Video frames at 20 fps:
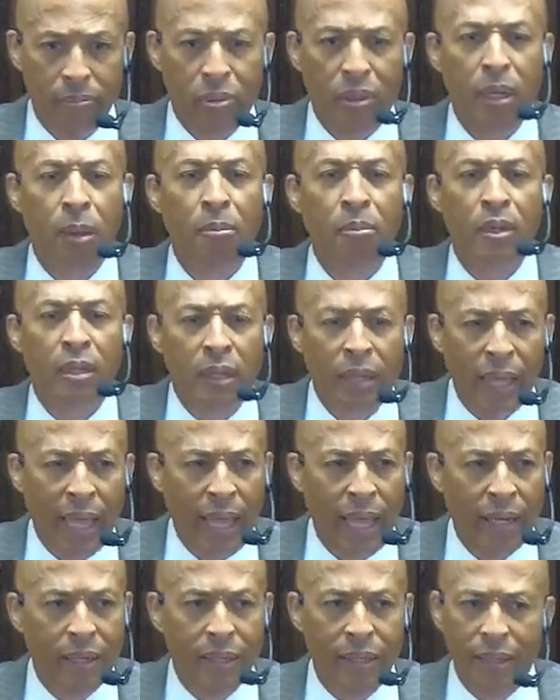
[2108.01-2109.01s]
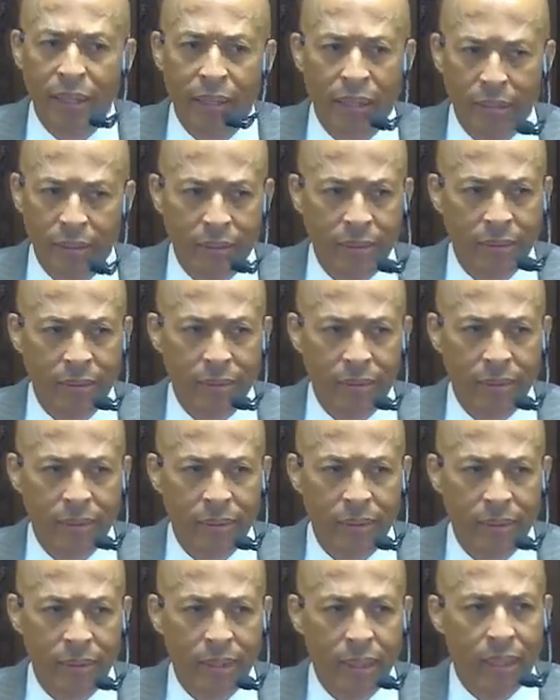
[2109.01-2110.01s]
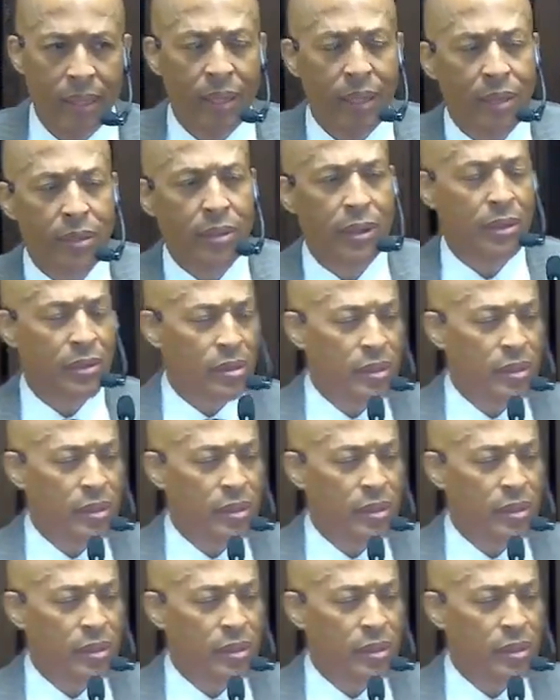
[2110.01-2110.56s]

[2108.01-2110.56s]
but I'm glad they didn't. See,